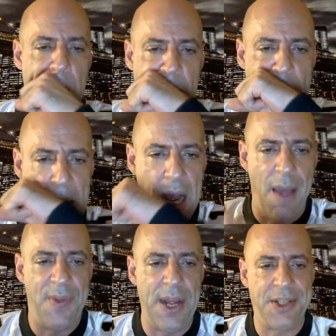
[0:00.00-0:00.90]

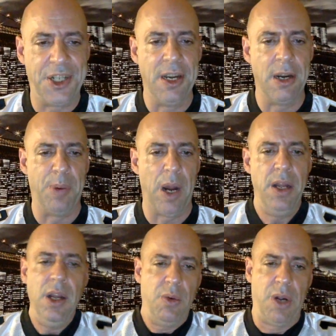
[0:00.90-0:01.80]
this year,
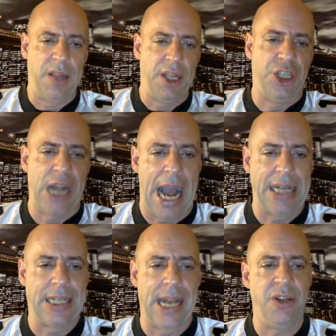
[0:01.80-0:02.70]
but we got the
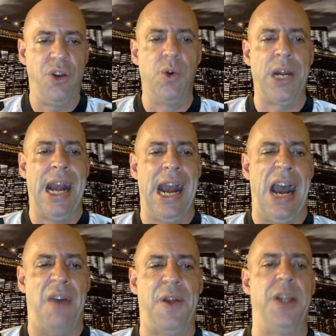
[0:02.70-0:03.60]
Jags laying 2.5
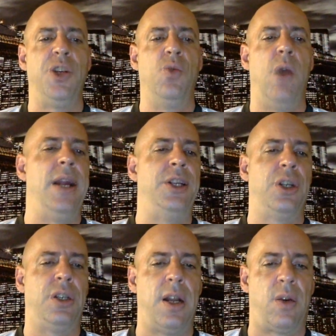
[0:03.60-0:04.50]
at
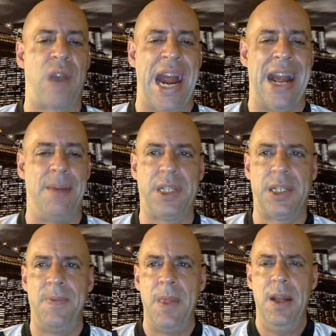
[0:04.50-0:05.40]
Youwager to the Rams.
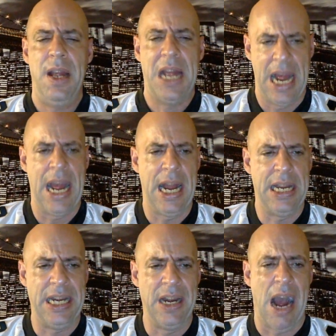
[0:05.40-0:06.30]
And,
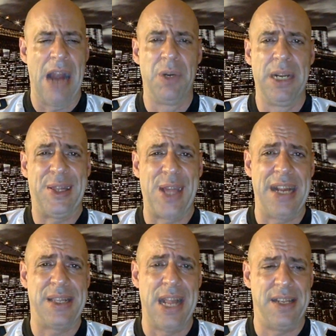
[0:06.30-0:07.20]
I really
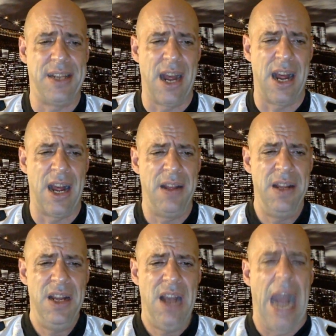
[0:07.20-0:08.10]
think that
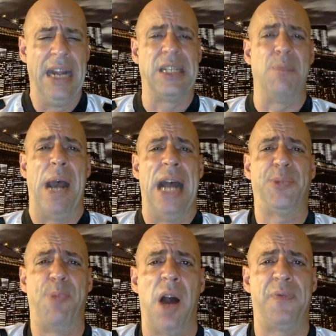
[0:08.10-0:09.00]
I think it's a bad
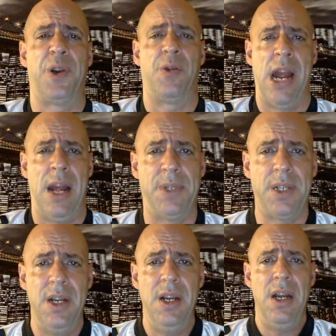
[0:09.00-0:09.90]
spot for the Rams.
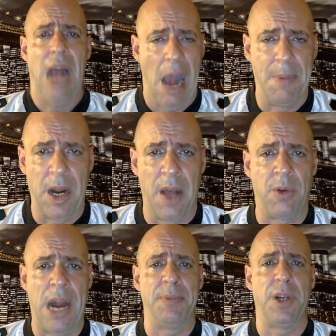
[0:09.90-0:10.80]
I've been on the
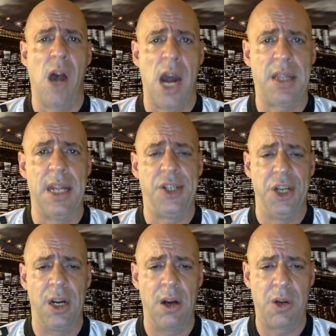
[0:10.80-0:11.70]
Rams a lot this
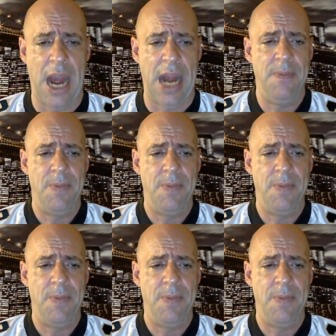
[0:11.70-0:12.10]
year, okay?